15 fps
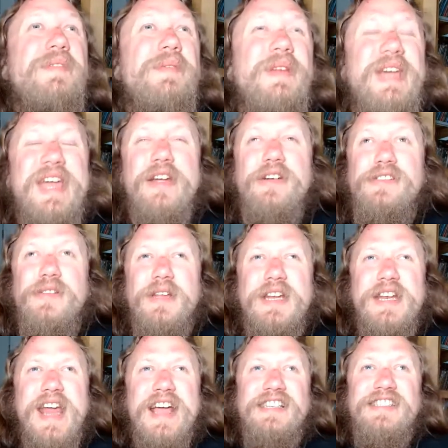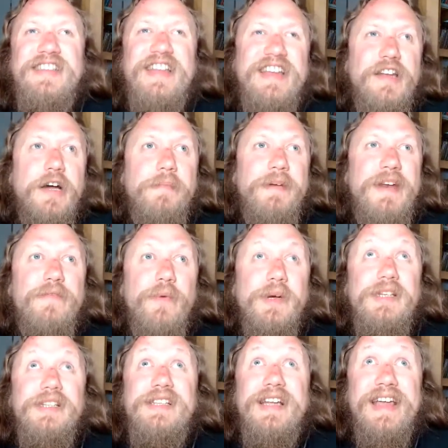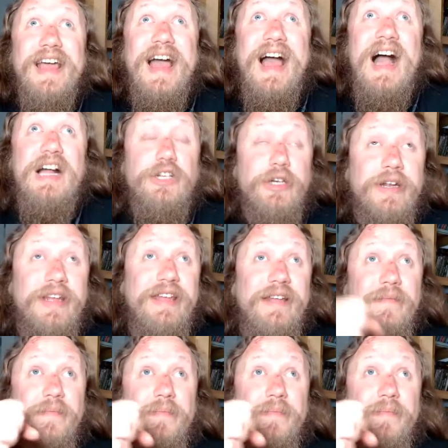the hairs on the neck stand up and everyone is like actually